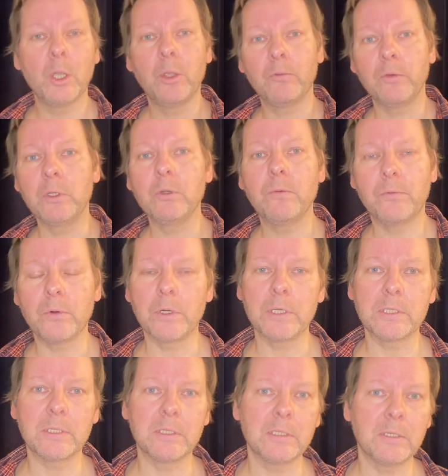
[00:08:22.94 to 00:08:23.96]
We know, for
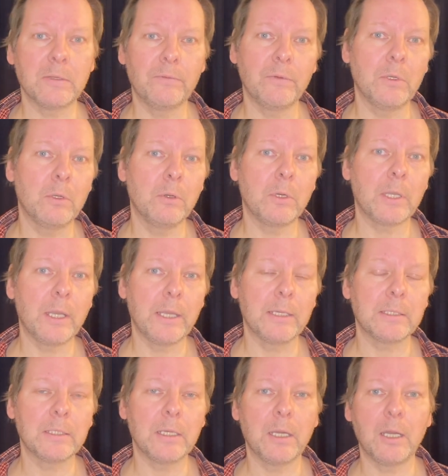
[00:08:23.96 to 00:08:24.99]
instance, if you look
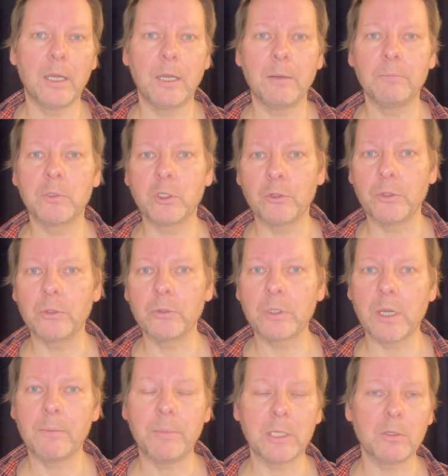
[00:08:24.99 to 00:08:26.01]
at
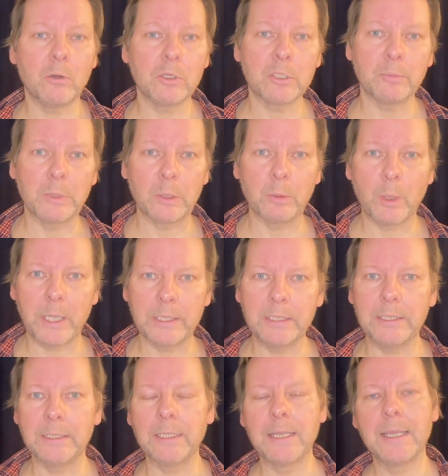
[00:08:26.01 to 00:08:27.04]
Toyota, but also
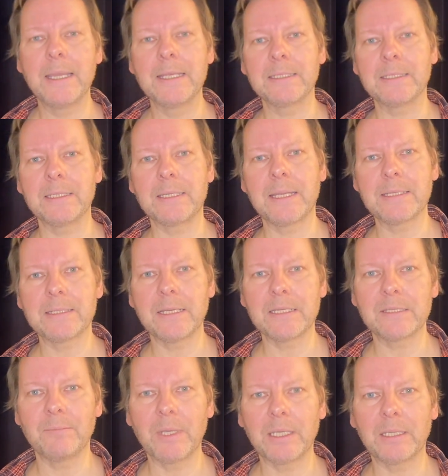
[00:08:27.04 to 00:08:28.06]
BYD, that Tesla
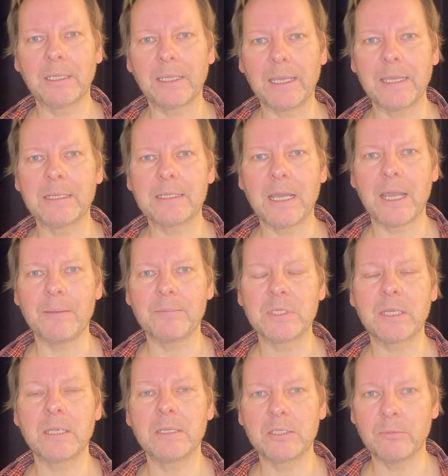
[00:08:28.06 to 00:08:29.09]
is making 8
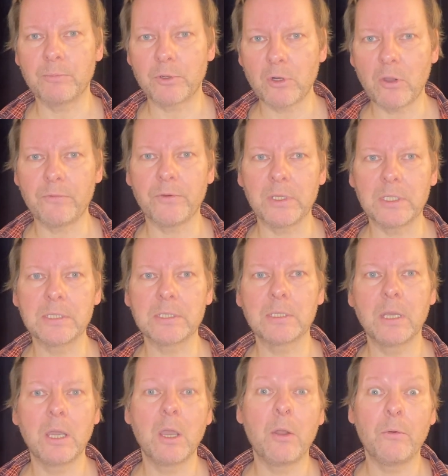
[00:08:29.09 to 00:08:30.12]
times the profits
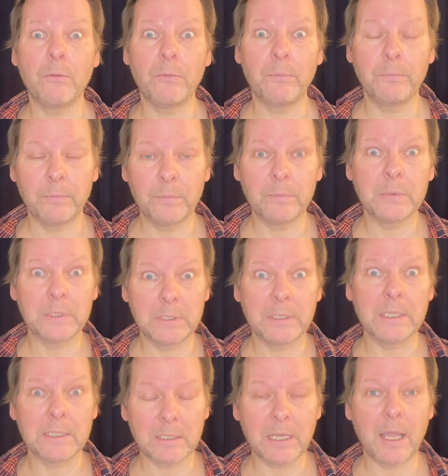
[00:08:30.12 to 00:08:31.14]

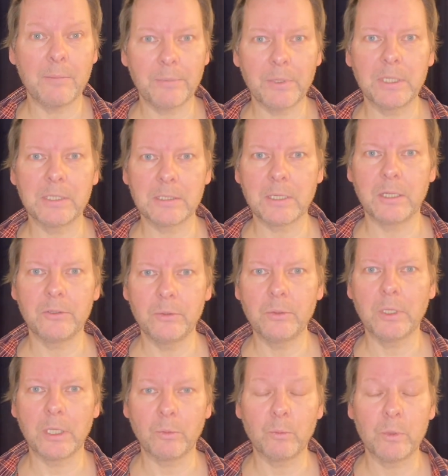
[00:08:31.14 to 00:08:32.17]
these companies are
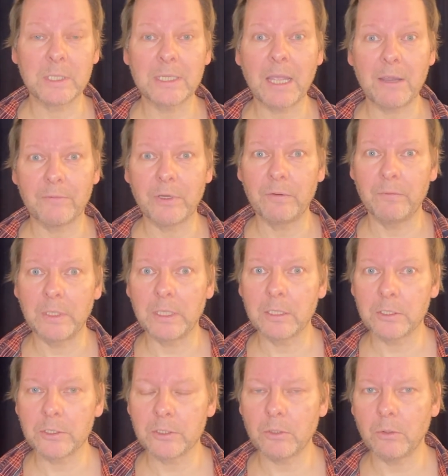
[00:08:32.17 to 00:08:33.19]
doing with every vehicle
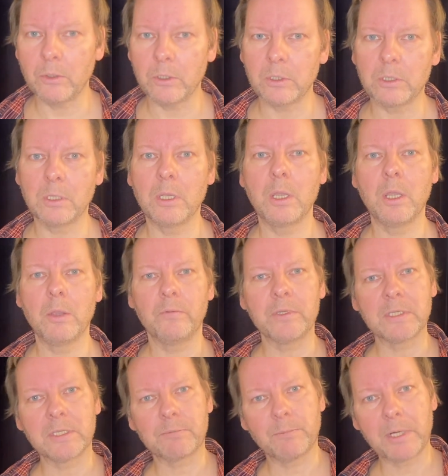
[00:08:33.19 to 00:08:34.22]
sold. With
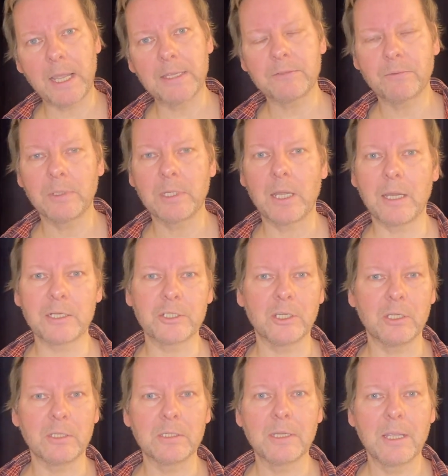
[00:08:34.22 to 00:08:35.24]
these price
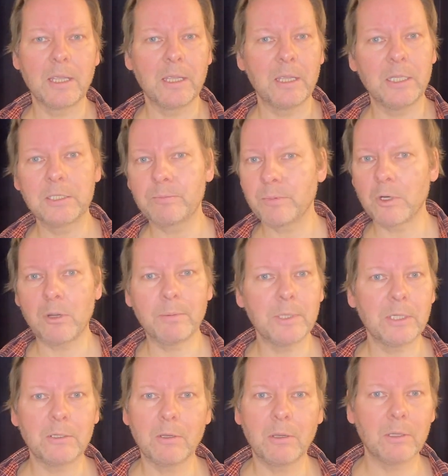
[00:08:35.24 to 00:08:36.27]
reductions, it's
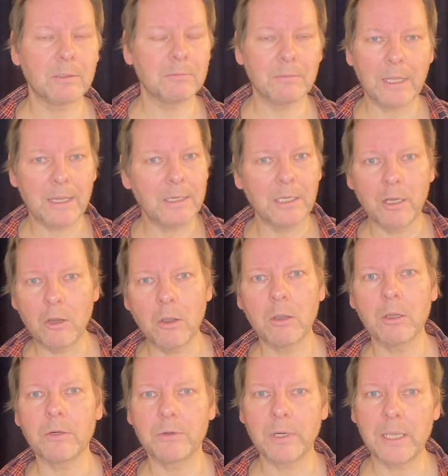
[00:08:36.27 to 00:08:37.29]
probably not any
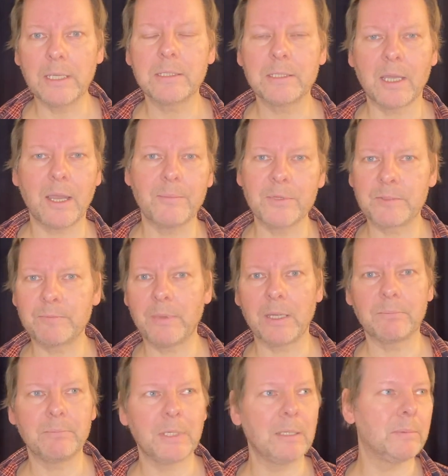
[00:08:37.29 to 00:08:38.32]
longer 8 times,
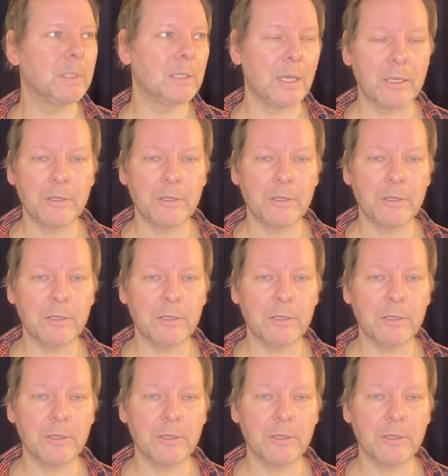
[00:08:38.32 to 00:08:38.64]
but maybe,